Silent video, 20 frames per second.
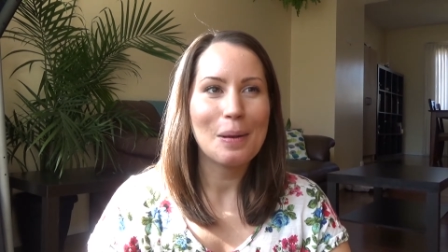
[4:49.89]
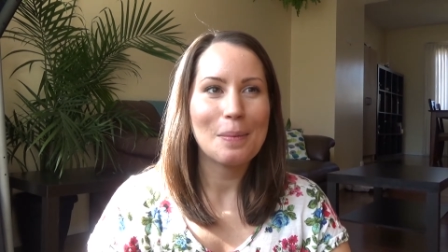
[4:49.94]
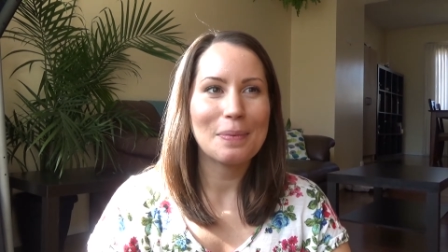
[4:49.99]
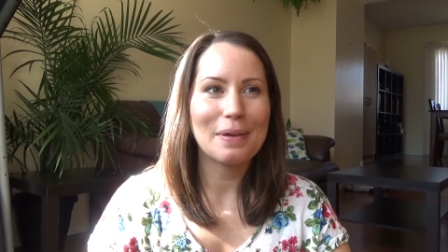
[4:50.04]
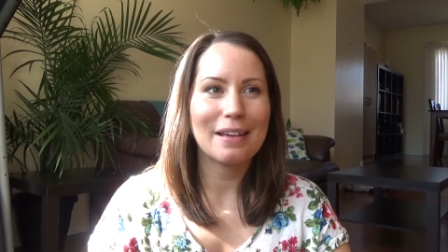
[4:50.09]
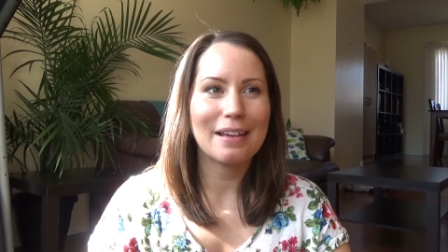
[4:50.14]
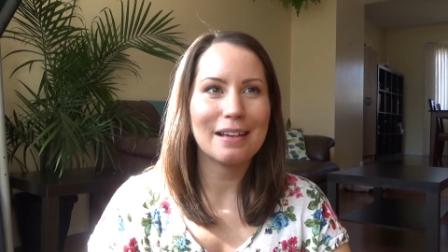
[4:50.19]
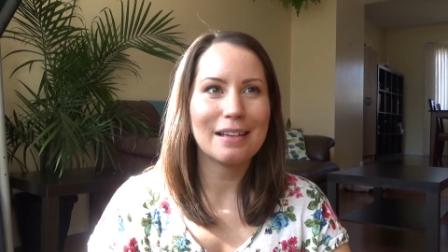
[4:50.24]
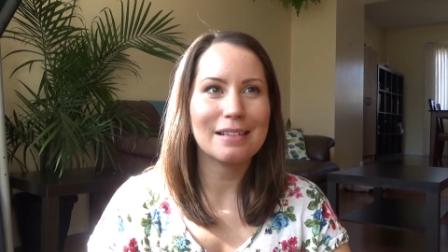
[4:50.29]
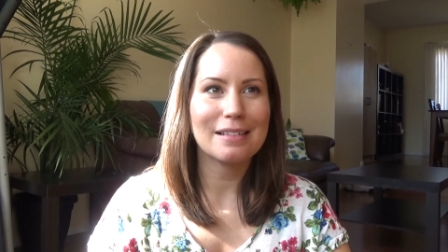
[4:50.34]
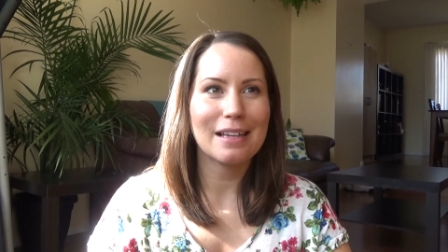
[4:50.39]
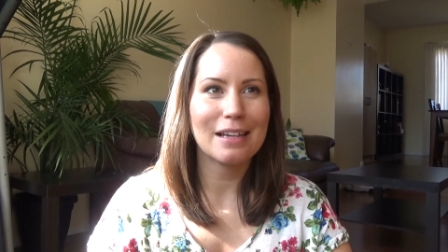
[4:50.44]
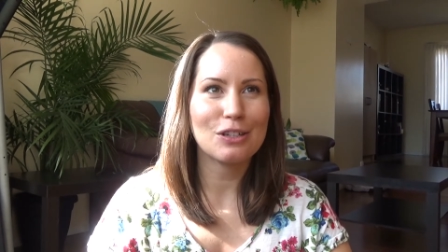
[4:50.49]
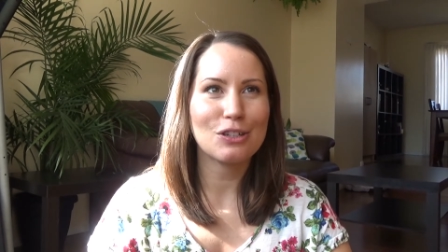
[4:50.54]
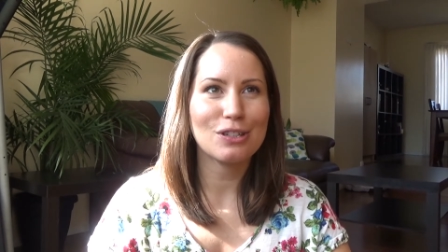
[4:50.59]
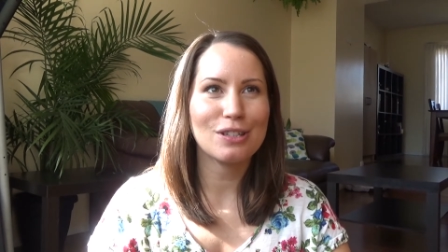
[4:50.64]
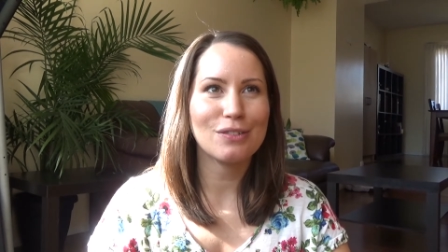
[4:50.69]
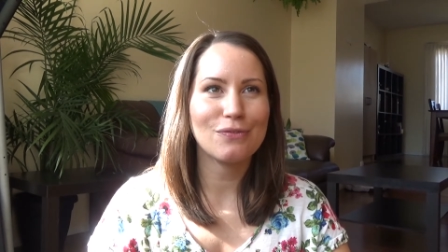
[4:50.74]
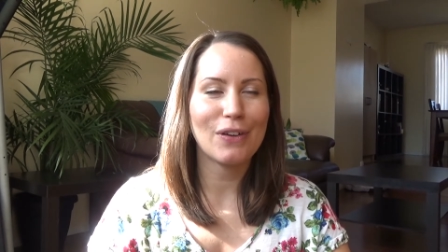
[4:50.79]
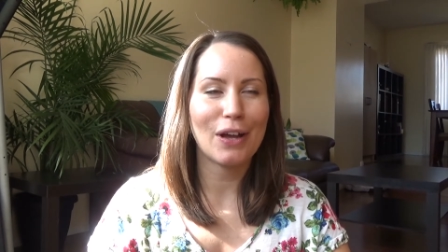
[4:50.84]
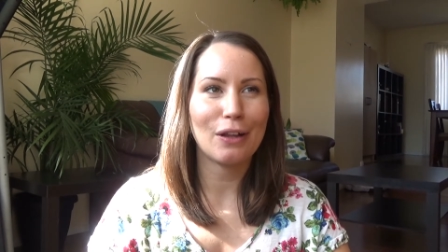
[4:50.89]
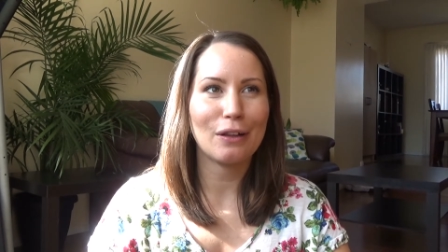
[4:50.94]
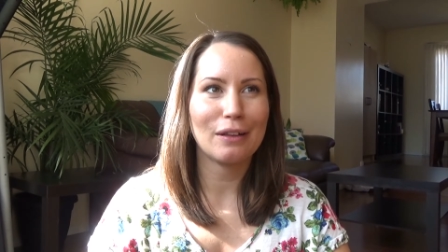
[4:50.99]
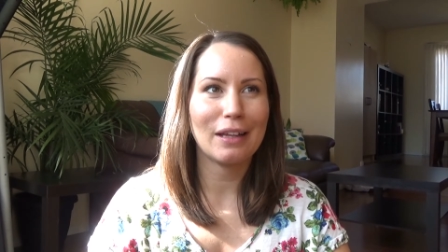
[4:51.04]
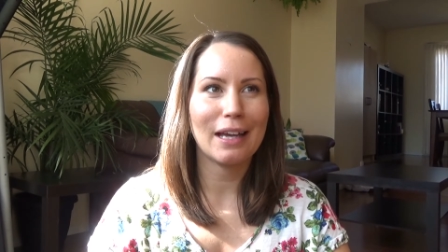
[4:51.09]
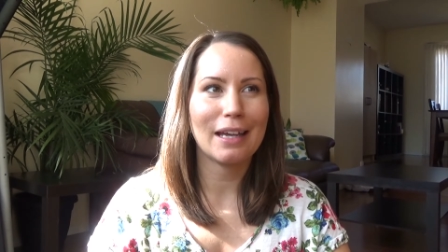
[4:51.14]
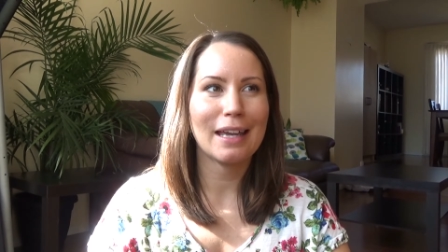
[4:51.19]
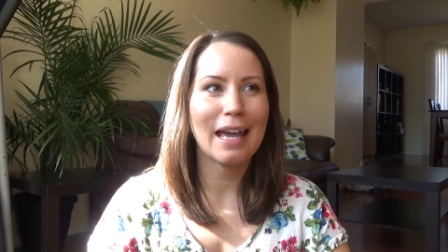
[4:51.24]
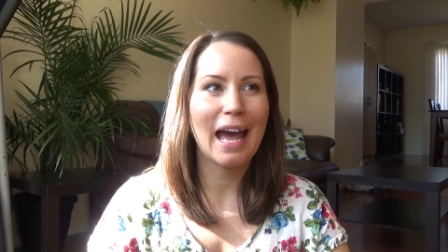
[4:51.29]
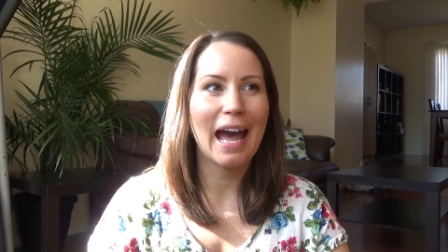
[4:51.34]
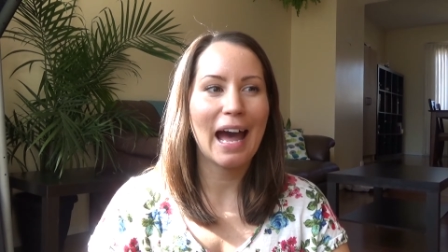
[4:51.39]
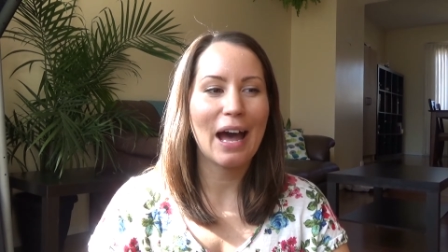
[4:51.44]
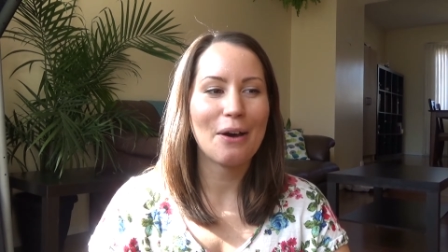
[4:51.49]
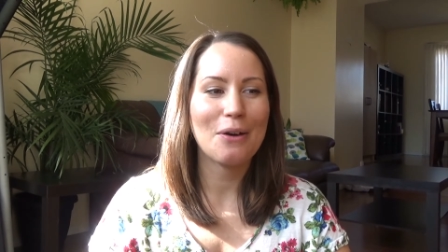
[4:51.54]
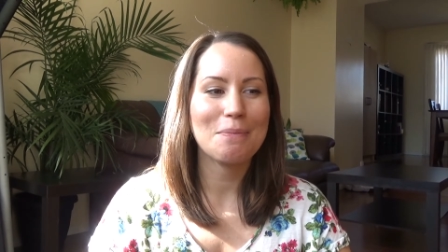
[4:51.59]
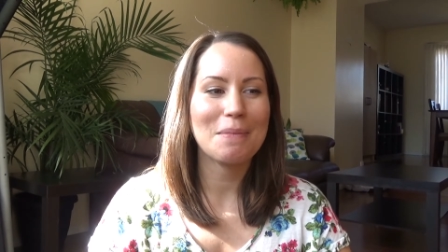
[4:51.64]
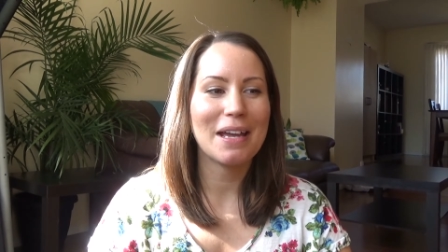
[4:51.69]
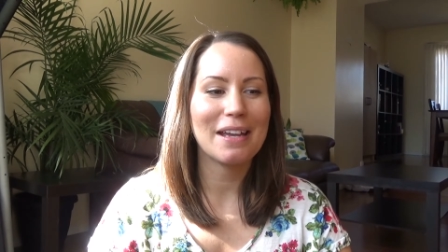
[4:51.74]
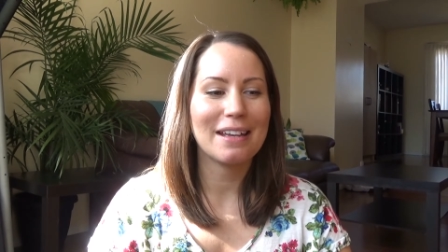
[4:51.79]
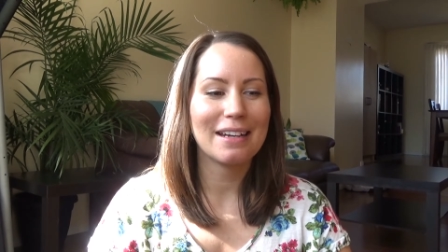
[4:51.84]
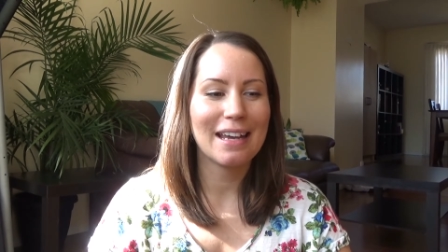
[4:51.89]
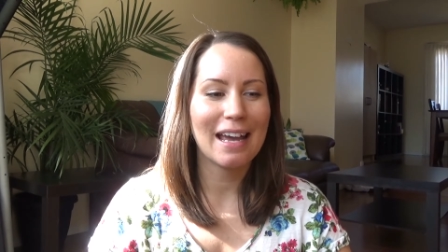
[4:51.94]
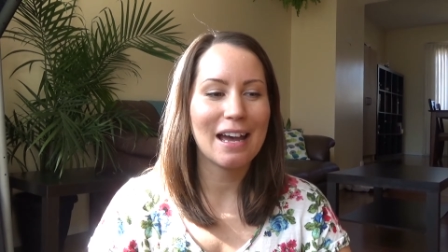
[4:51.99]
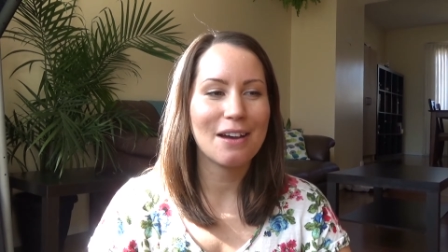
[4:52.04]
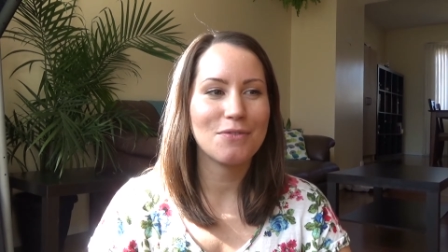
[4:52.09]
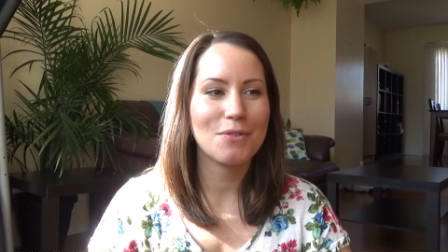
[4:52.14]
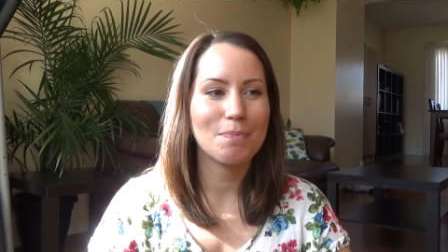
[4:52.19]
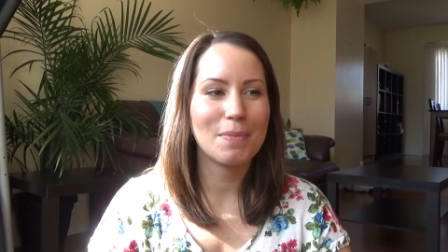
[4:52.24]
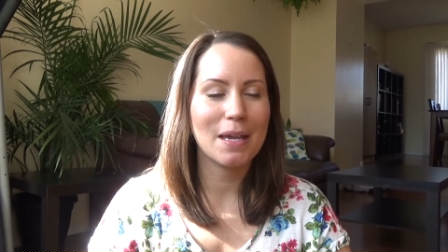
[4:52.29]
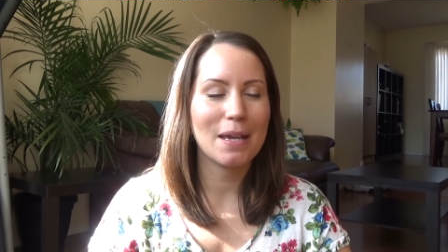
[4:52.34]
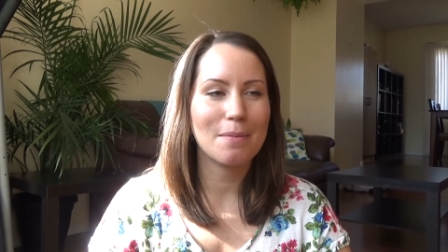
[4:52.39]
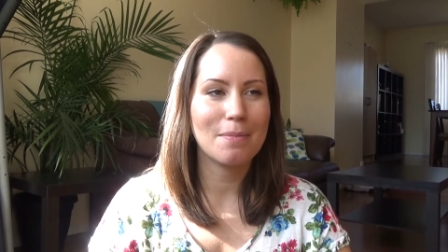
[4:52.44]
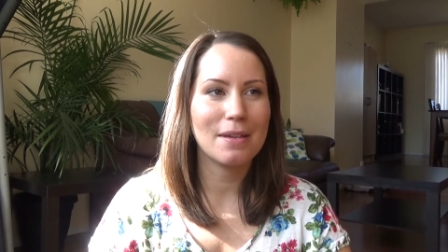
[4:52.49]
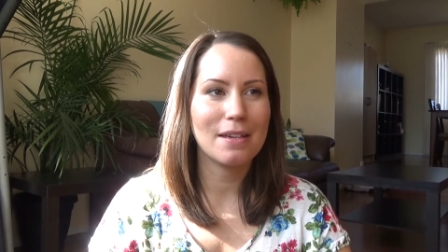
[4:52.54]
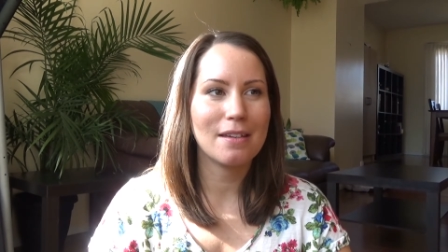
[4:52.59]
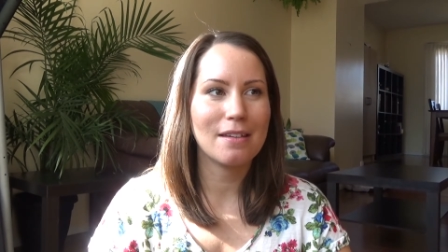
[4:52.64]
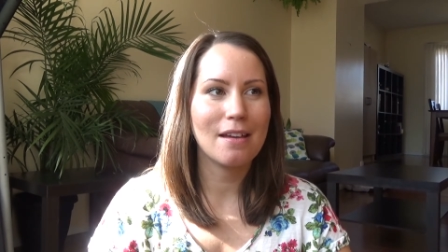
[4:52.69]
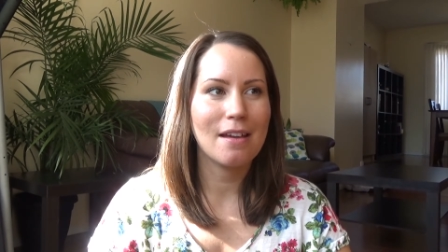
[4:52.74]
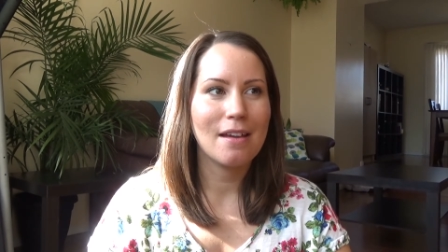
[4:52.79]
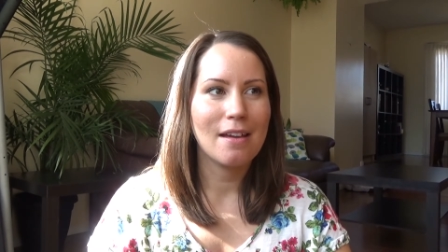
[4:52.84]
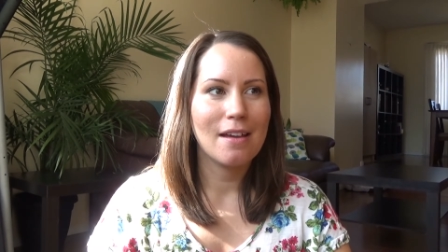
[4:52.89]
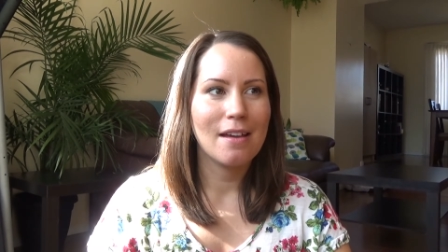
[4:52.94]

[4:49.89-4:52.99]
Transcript: because I just felt like, how am I gonna have a baby